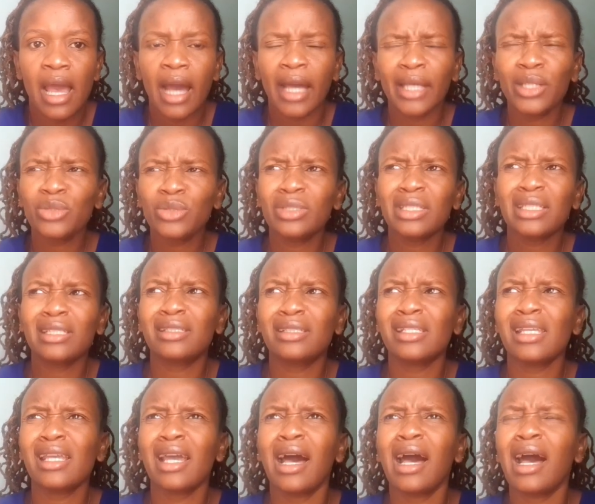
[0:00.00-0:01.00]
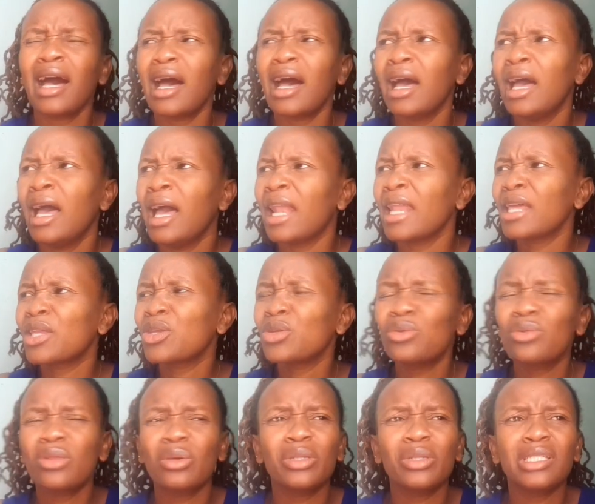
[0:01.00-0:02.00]
I used to see her like you know
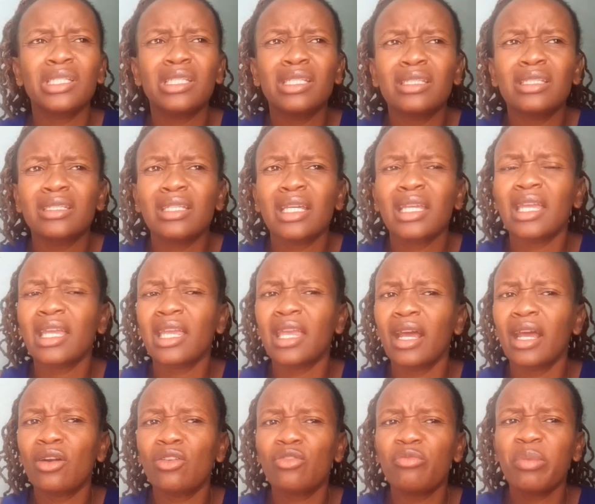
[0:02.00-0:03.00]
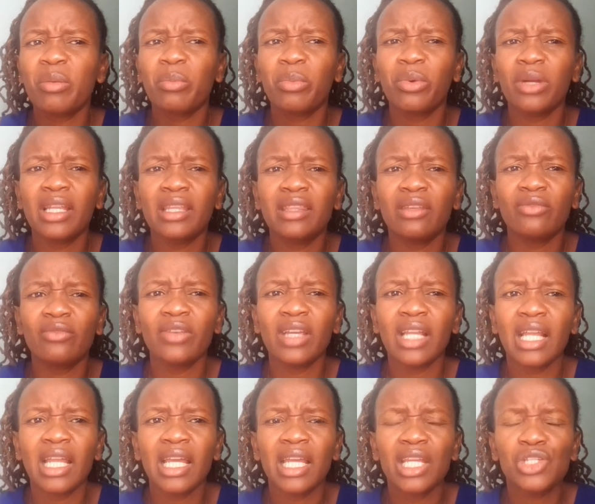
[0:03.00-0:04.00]
the way she's taking care of people in the
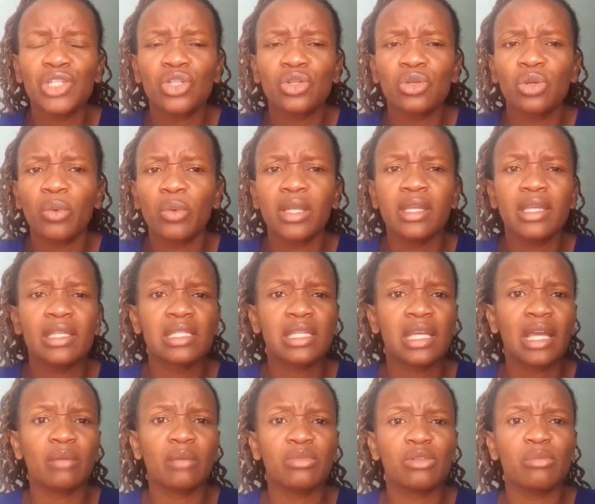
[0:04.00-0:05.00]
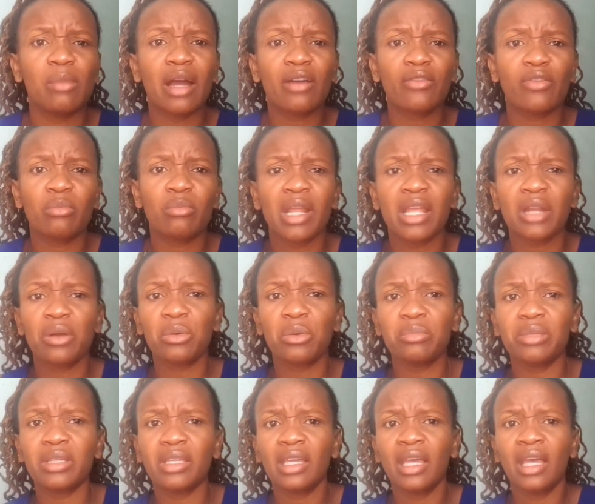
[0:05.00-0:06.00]
village. You know when she comes back from
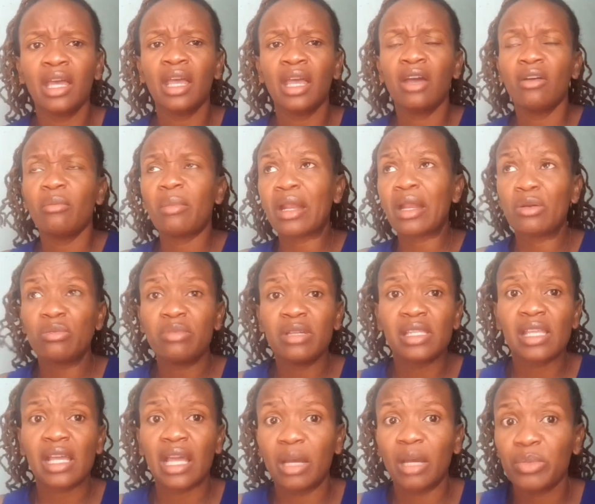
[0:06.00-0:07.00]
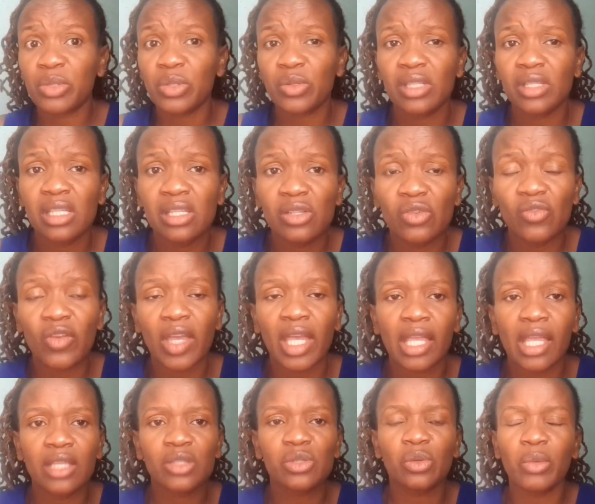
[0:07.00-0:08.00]
Nairobi, Nairobi is the capital city of
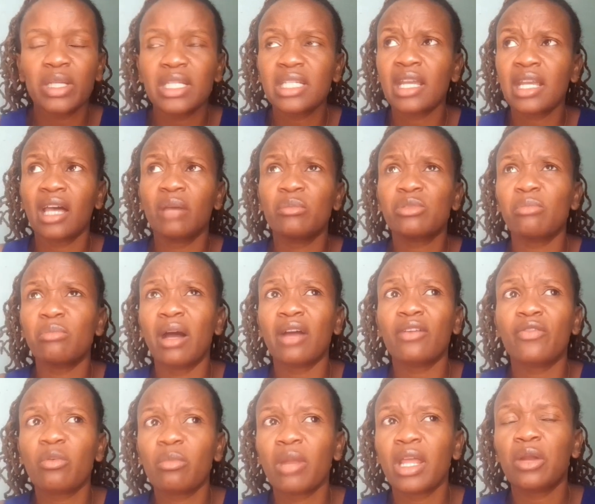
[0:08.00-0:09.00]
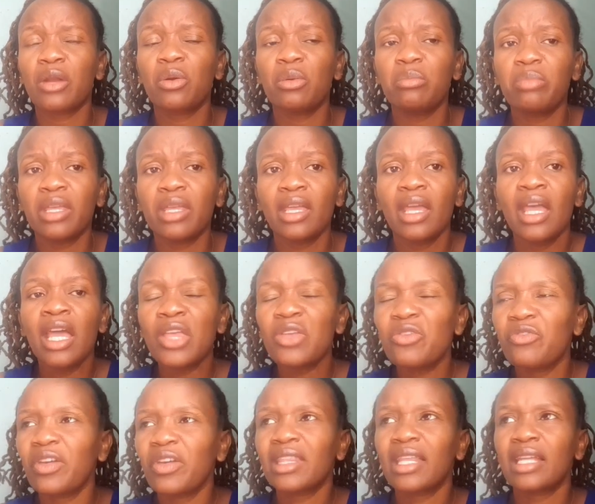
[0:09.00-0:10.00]
Kenya. So when she comes back from Nairobi, you
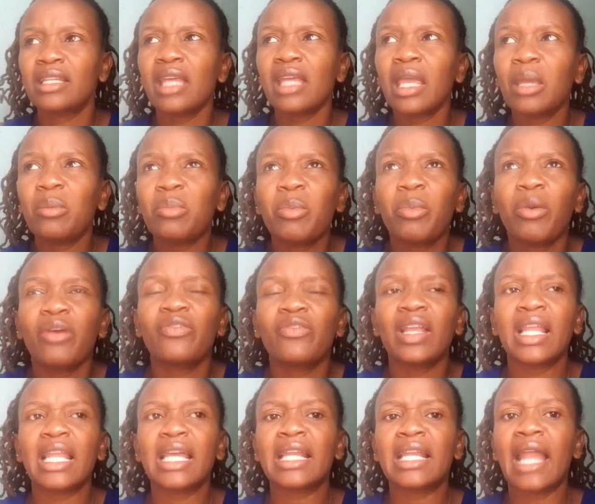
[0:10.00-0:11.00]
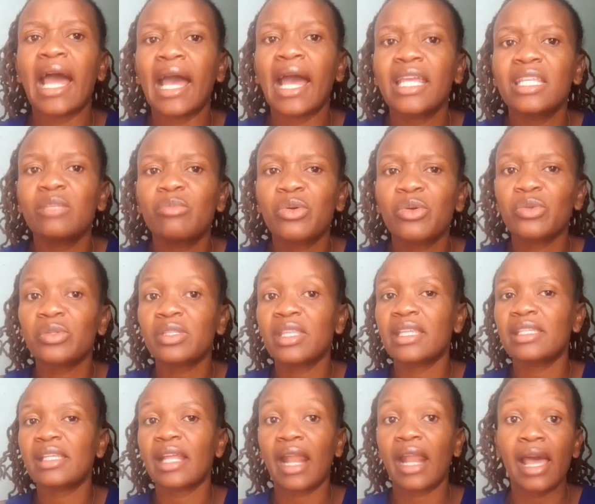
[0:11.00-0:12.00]
find that hey, people are feeling nice because
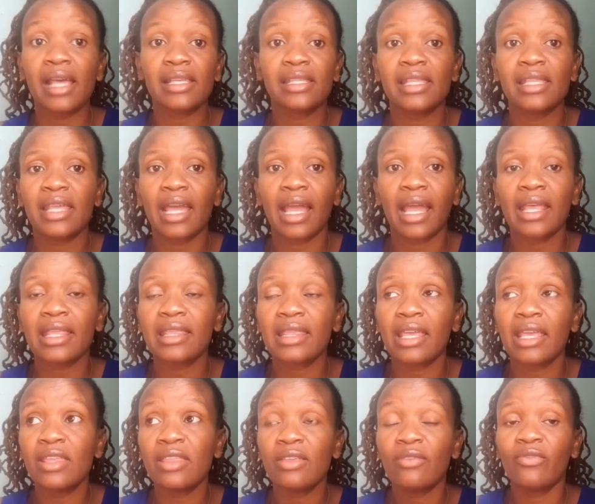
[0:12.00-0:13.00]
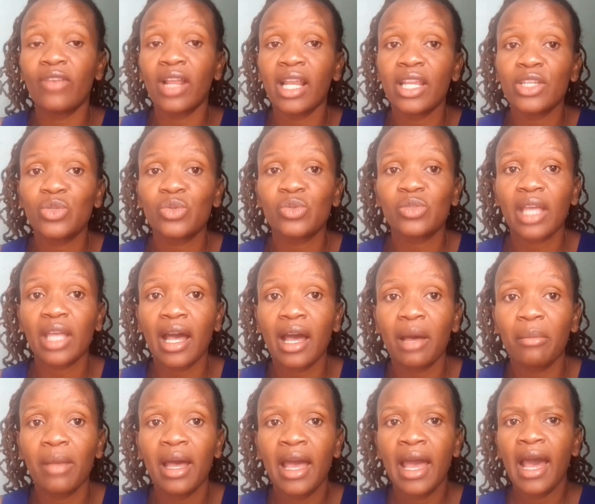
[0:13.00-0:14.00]
there's a nurse in the in the, in the village who's
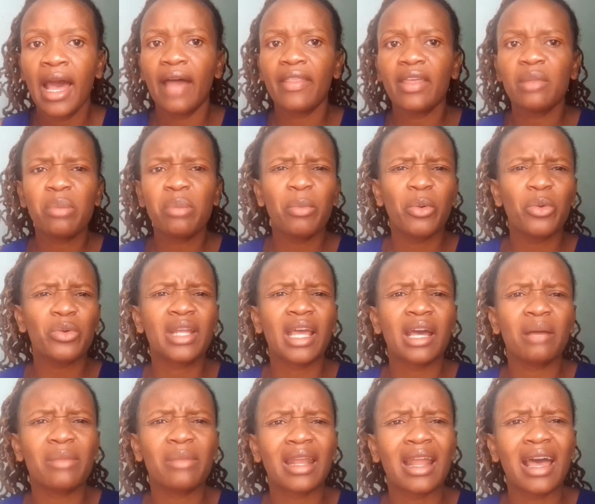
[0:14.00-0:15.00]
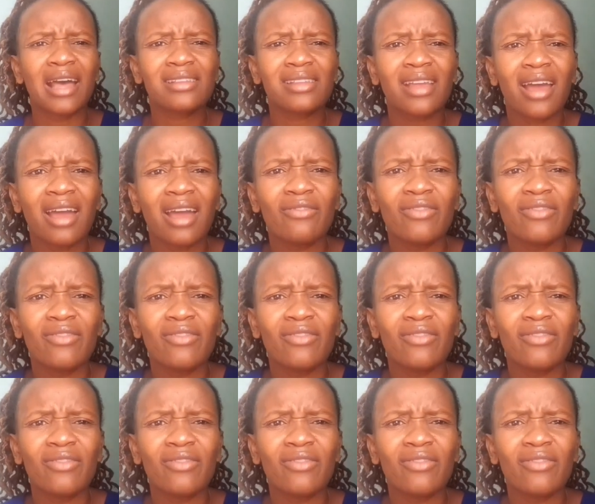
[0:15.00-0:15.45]
come, and then people would come and ask.